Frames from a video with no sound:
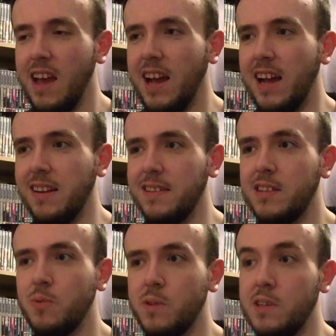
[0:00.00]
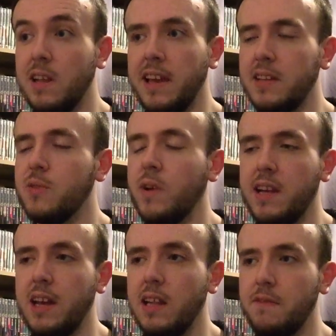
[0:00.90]
and this was late
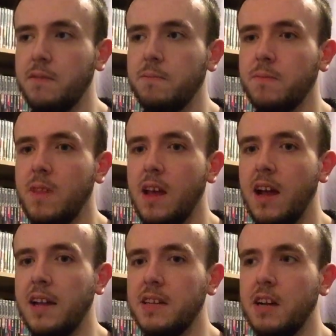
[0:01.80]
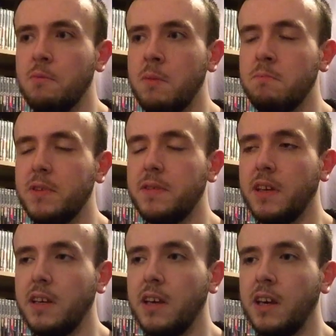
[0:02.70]
2011. And I remember
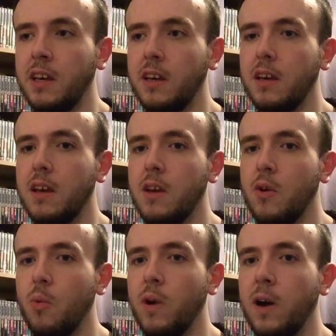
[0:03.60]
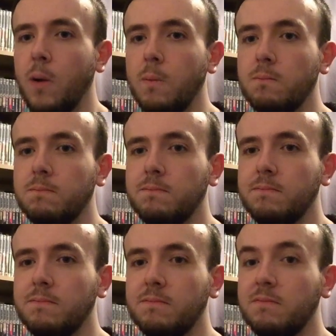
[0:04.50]
thinking, well,
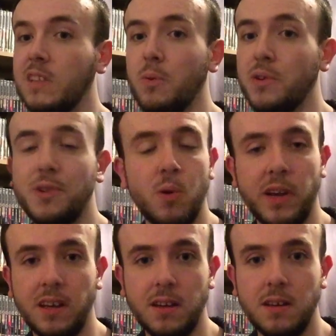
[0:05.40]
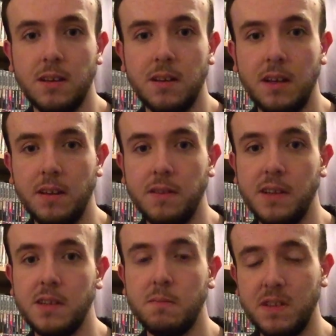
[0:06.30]
they were showing
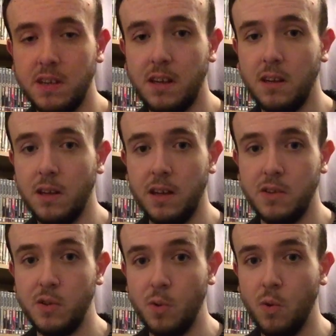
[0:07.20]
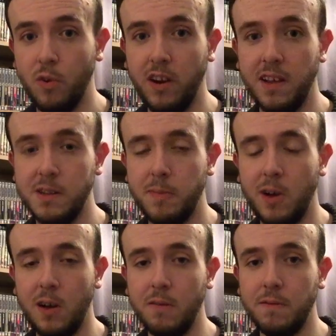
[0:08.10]
this particular story as
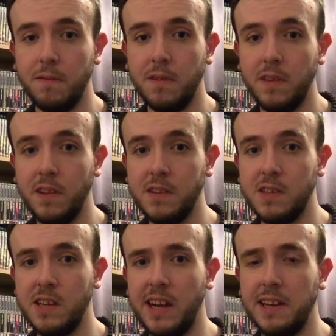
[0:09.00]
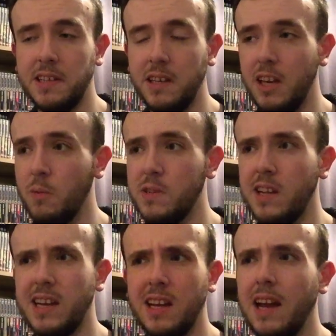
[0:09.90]
part of the society. It was
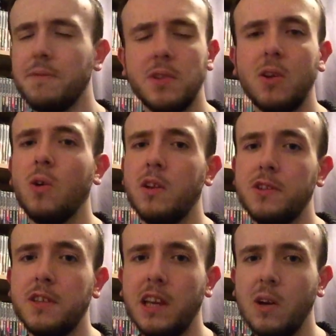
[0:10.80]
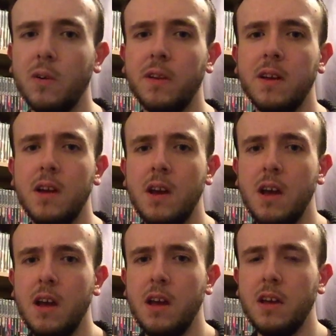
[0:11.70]
like an after college thing
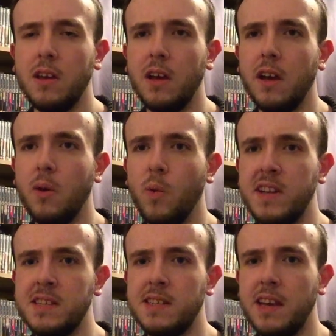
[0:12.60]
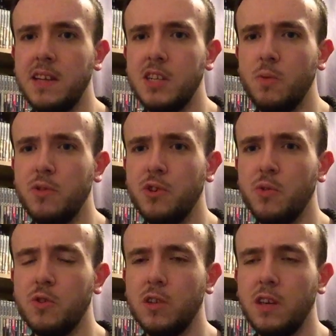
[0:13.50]
on Wednesdays. It was
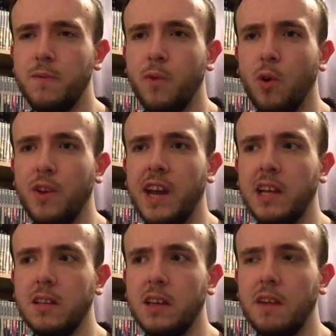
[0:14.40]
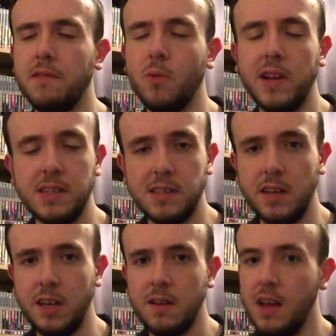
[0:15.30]
usually fortnightly every
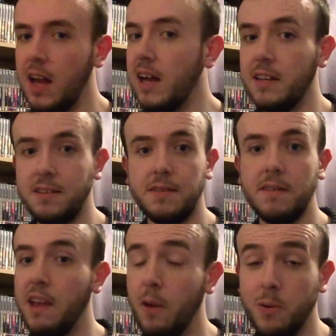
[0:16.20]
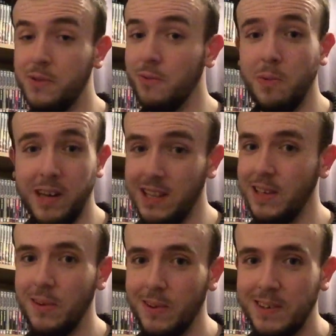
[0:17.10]
Wednesday, and it was
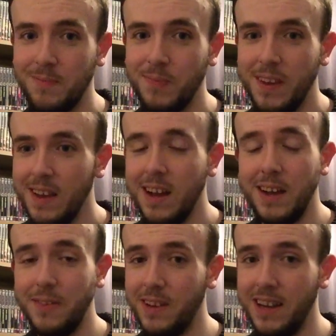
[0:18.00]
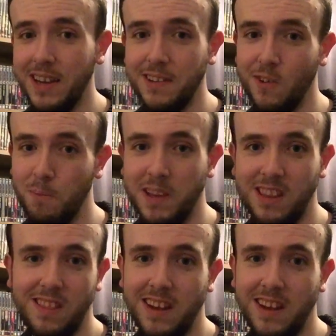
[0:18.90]
really good. I think I ended up being